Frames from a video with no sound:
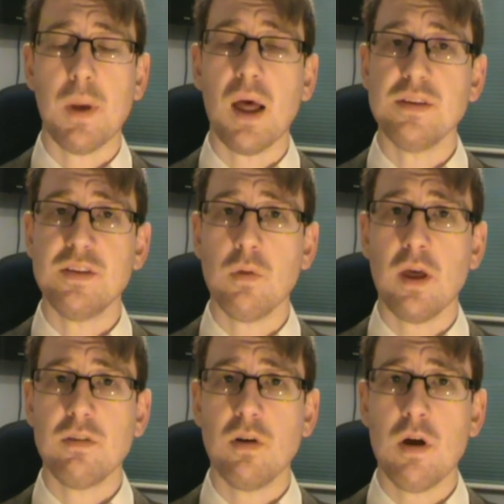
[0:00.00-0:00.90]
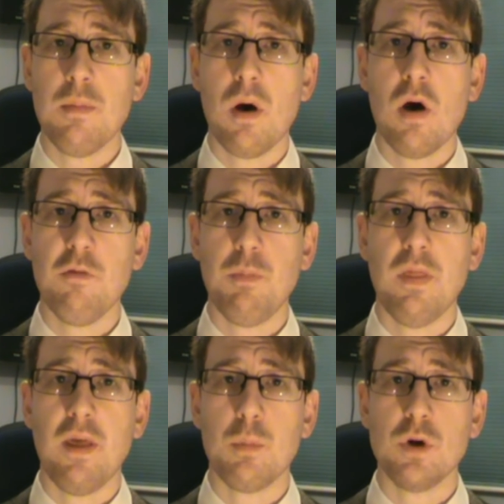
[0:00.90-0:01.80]
But until that time, I have
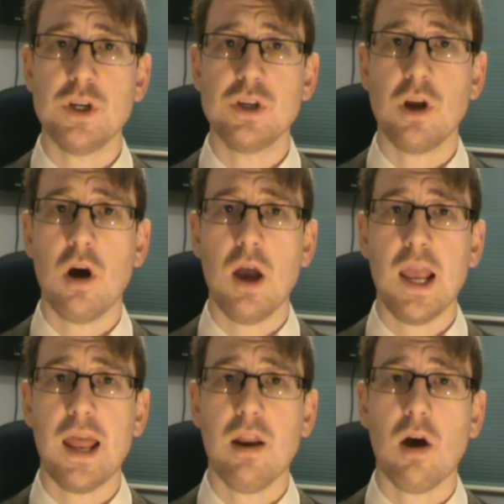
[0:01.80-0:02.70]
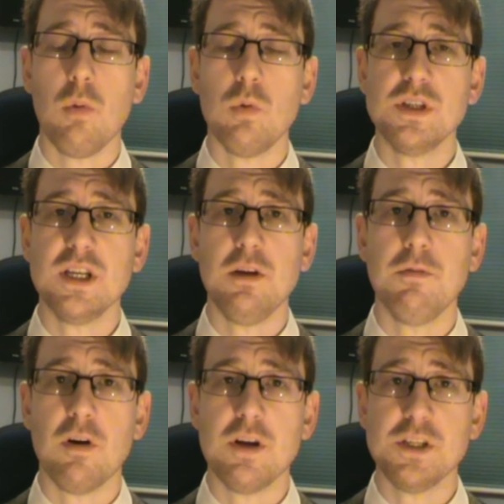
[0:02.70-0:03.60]
been that British guy, and I will see you
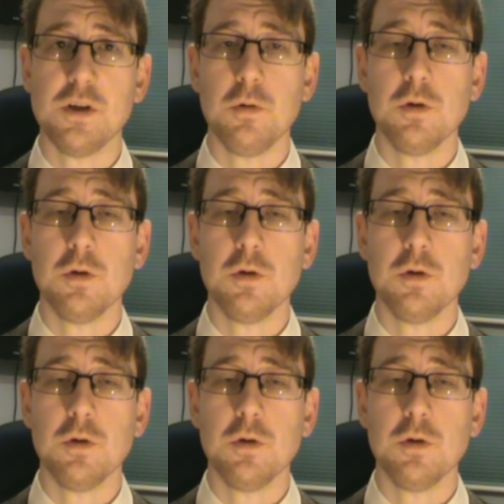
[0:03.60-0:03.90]
very soon.